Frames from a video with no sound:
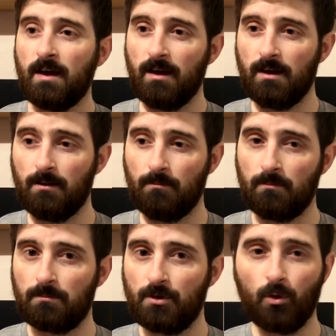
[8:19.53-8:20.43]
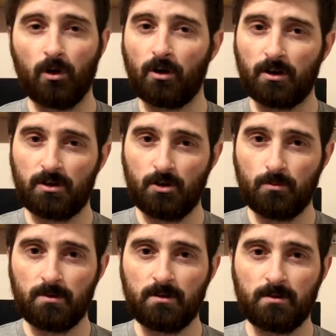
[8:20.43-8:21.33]
No Longer
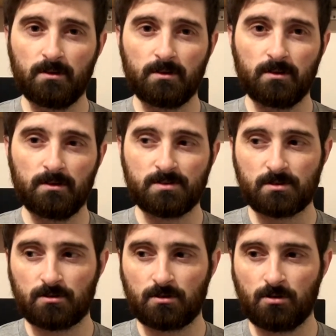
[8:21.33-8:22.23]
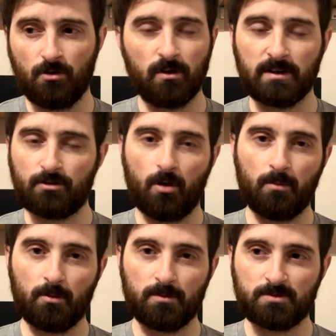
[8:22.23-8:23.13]
Human is currently
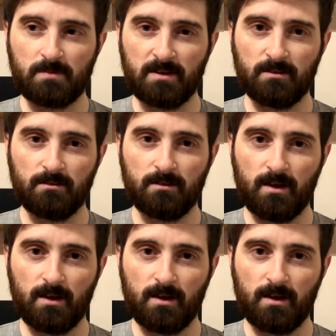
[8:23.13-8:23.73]
cropping up as being